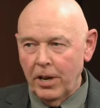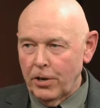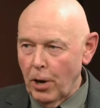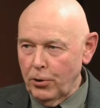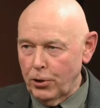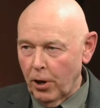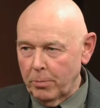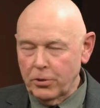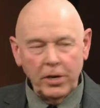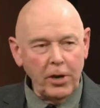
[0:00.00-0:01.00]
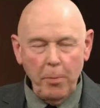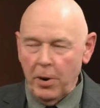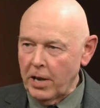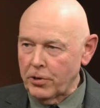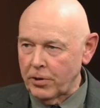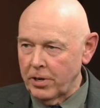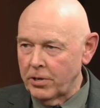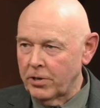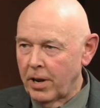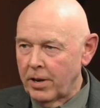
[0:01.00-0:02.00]
no shops, no pedestrians,
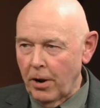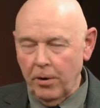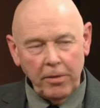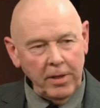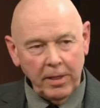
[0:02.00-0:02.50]
no nothing.